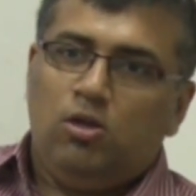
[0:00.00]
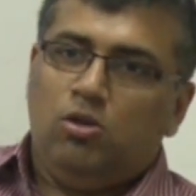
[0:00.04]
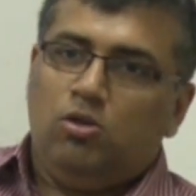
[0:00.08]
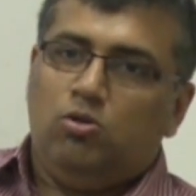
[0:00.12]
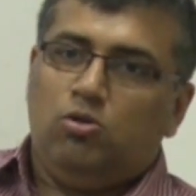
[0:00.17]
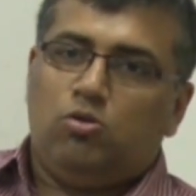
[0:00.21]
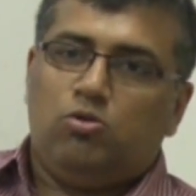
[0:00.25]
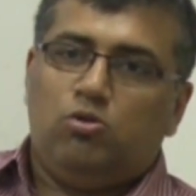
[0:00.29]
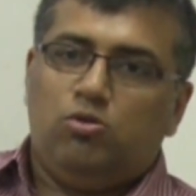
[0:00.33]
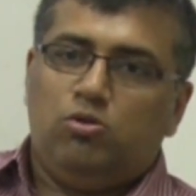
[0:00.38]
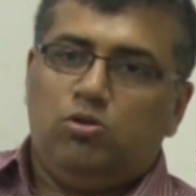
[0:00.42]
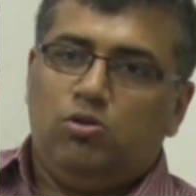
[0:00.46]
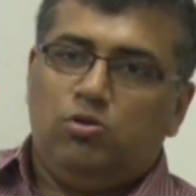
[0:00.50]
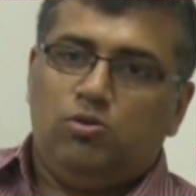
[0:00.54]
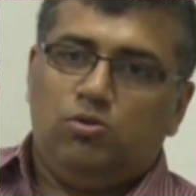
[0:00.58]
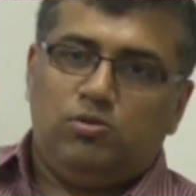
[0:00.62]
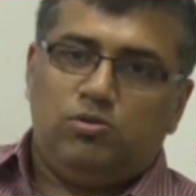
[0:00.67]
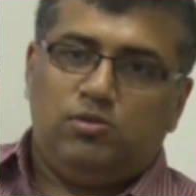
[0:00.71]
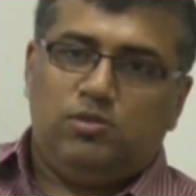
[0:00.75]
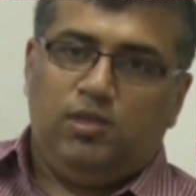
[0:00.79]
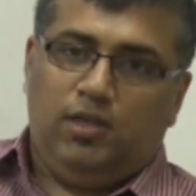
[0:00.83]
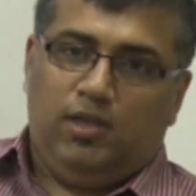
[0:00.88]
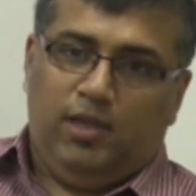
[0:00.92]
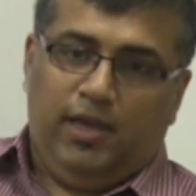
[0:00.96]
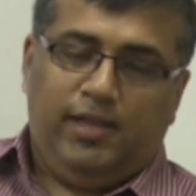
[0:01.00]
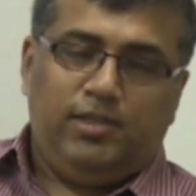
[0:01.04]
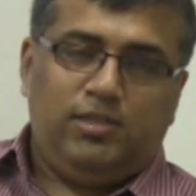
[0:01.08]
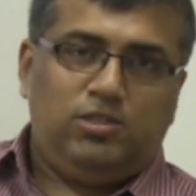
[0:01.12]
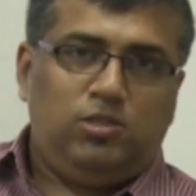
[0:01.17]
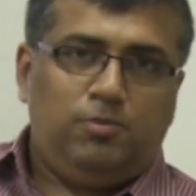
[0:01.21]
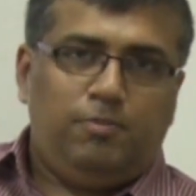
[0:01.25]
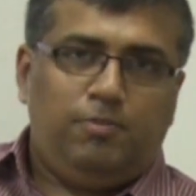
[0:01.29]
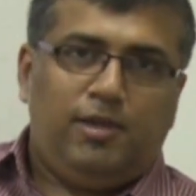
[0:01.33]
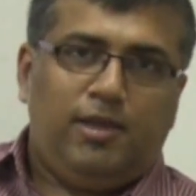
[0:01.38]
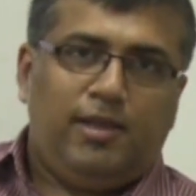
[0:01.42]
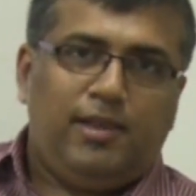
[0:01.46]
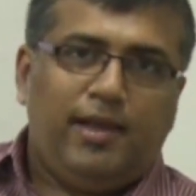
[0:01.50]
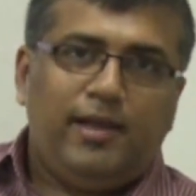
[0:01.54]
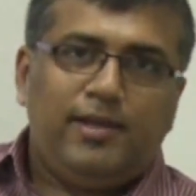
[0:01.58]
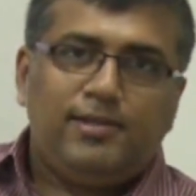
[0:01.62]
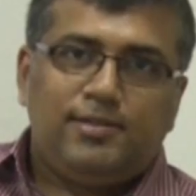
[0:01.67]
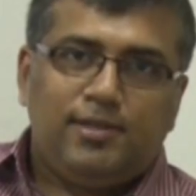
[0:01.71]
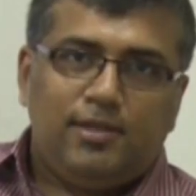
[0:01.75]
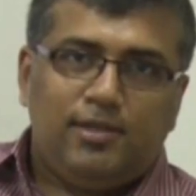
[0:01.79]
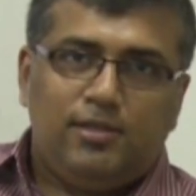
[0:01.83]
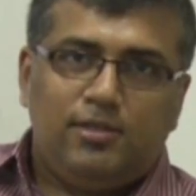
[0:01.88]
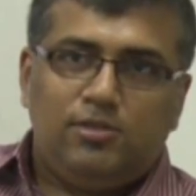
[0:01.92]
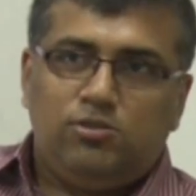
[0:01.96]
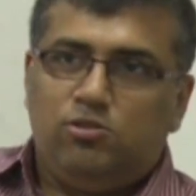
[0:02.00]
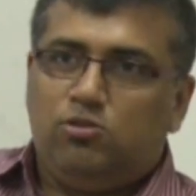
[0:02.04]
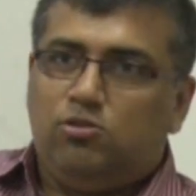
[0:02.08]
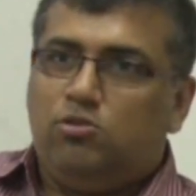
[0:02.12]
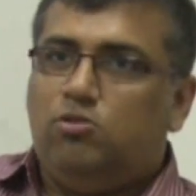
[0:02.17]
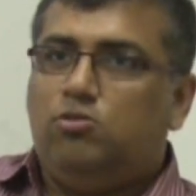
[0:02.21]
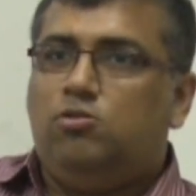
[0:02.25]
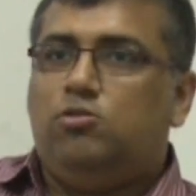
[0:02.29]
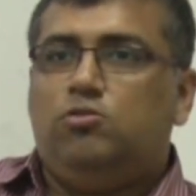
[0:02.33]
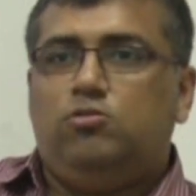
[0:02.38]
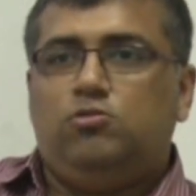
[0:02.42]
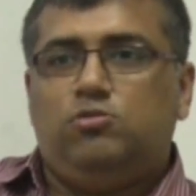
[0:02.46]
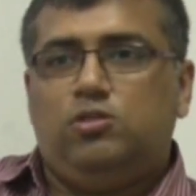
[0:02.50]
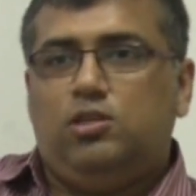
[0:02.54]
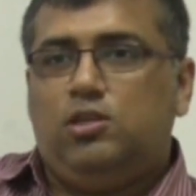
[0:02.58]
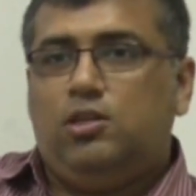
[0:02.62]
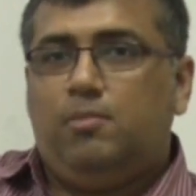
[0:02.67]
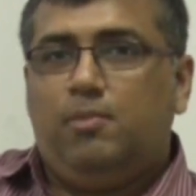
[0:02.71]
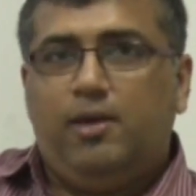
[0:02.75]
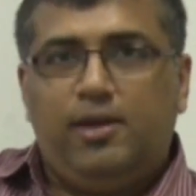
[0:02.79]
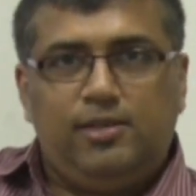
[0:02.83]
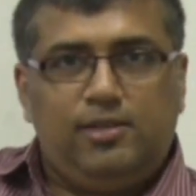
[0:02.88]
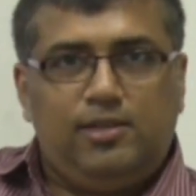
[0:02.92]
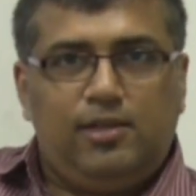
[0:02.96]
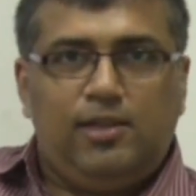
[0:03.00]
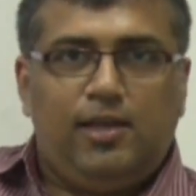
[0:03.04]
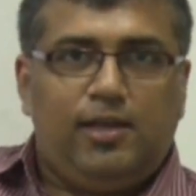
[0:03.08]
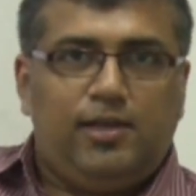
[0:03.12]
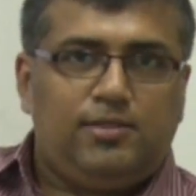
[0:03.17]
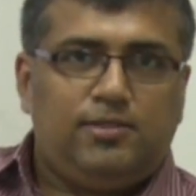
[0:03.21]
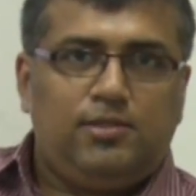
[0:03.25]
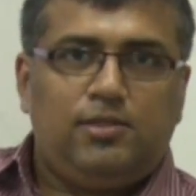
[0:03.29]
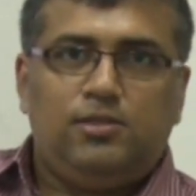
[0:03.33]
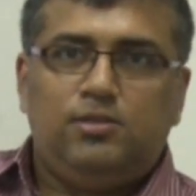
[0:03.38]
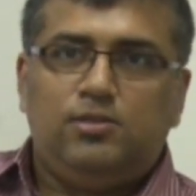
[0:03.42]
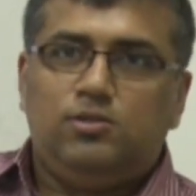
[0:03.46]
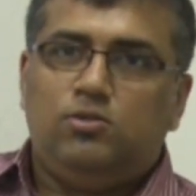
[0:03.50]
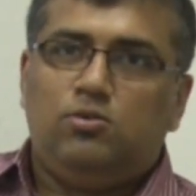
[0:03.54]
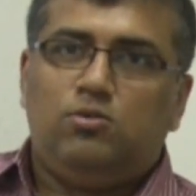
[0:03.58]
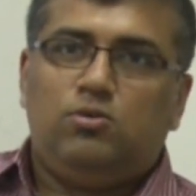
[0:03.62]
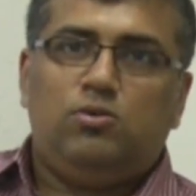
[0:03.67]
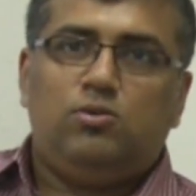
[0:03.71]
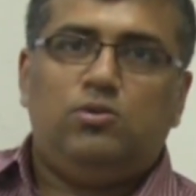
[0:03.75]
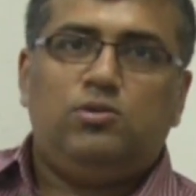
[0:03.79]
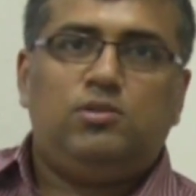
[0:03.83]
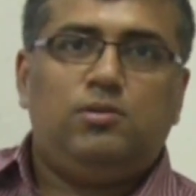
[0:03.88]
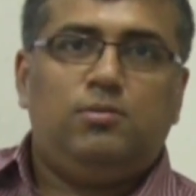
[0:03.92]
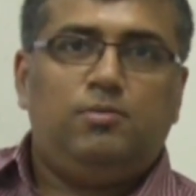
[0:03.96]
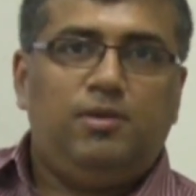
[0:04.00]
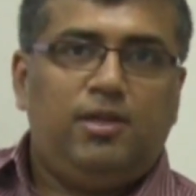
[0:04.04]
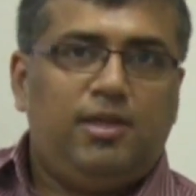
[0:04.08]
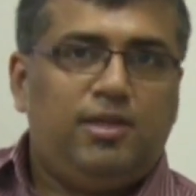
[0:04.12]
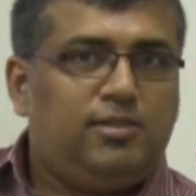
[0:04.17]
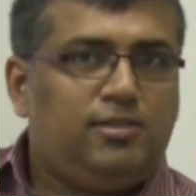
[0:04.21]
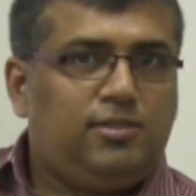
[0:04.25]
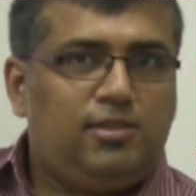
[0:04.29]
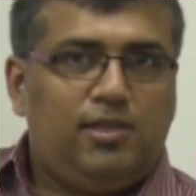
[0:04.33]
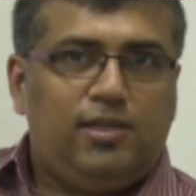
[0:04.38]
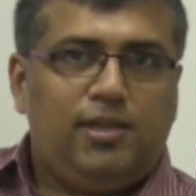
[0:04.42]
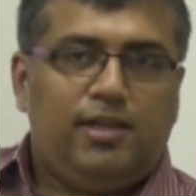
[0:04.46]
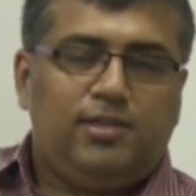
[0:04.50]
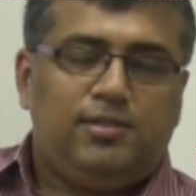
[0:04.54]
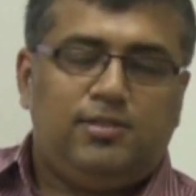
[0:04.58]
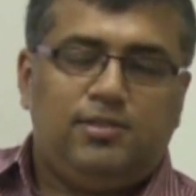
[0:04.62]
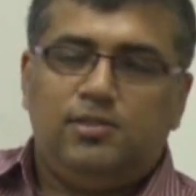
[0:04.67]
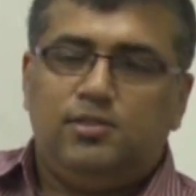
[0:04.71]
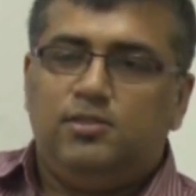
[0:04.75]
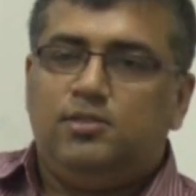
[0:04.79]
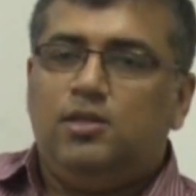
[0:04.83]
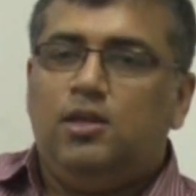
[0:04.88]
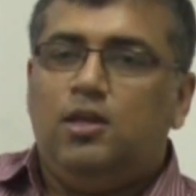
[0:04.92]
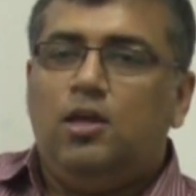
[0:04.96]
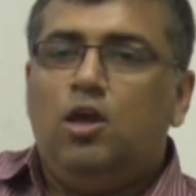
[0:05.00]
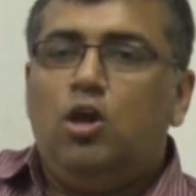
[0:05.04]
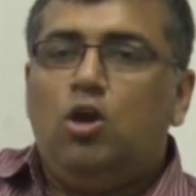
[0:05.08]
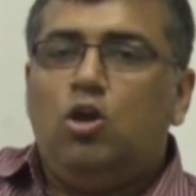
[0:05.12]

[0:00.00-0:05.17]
you could use the LGPL license, you could use an MIT license, you could use a BSD license.